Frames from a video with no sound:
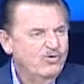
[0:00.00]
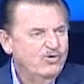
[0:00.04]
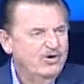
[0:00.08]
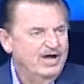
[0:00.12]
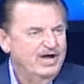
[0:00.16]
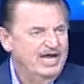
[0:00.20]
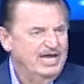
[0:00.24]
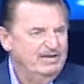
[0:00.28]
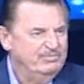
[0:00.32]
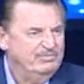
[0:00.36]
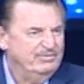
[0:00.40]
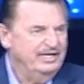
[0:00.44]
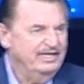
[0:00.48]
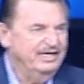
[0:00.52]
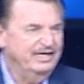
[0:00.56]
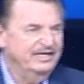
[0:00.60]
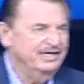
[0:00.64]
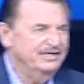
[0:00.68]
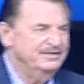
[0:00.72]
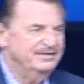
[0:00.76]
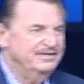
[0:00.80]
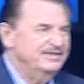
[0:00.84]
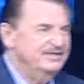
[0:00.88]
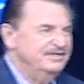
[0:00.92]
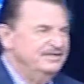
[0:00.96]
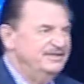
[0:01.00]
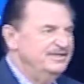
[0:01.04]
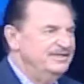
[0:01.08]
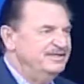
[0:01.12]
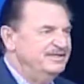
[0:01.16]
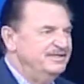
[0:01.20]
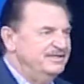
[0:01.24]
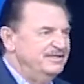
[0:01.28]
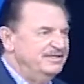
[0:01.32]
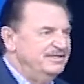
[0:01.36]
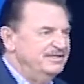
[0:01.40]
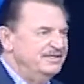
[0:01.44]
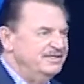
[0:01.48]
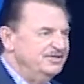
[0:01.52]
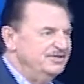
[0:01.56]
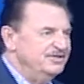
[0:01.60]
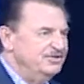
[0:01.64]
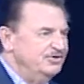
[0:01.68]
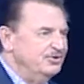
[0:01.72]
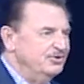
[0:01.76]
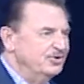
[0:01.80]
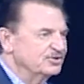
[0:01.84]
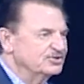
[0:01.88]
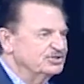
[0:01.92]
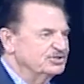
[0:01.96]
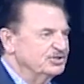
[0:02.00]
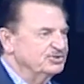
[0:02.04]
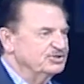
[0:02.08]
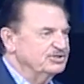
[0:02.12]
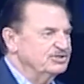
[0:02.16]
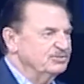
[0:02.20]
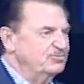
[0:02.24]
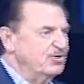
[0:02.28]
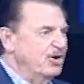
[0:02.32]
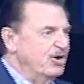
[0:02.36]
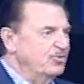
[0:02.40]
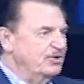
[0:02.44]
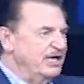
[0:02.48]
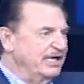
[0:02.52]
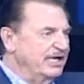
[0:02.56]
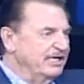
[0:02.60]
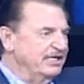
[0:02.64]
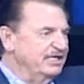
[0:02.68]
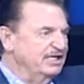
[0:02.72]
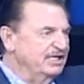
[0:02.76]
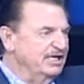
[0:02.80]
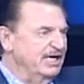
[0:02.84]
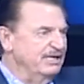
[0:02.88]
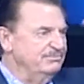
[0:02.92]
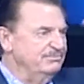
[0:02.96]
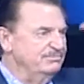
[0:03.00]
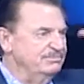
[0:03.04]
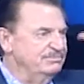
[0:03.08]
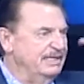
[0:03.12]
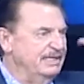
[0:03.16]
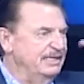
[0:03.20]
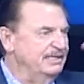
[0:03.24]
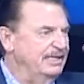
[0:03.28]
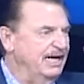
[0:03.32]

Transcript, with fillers: Amen. Amen. You are saying, tomorrow when I get up,